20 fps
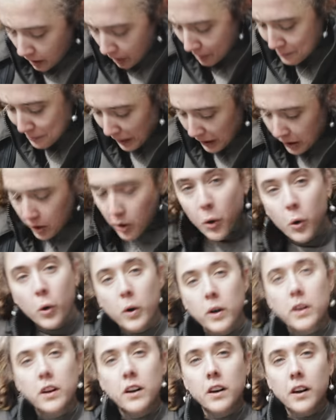about a
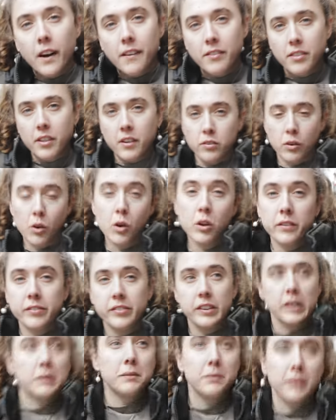quarter of the roll of
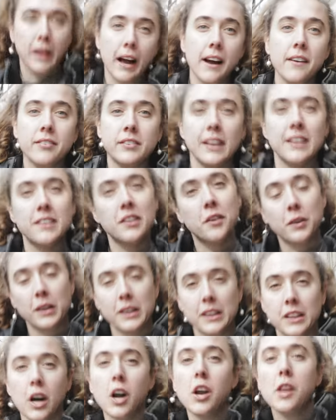film left. And so we're
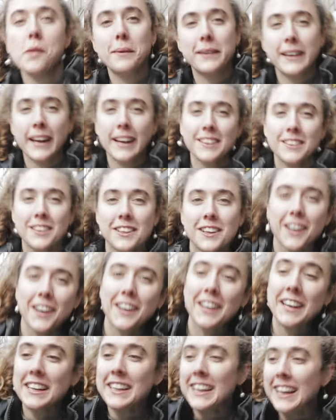gonna go to the botanical
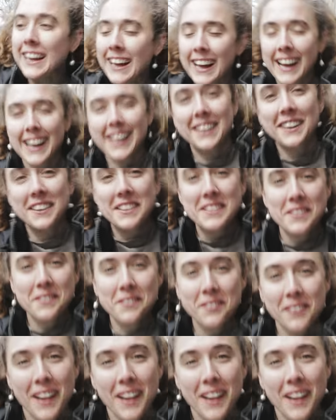garden and look at some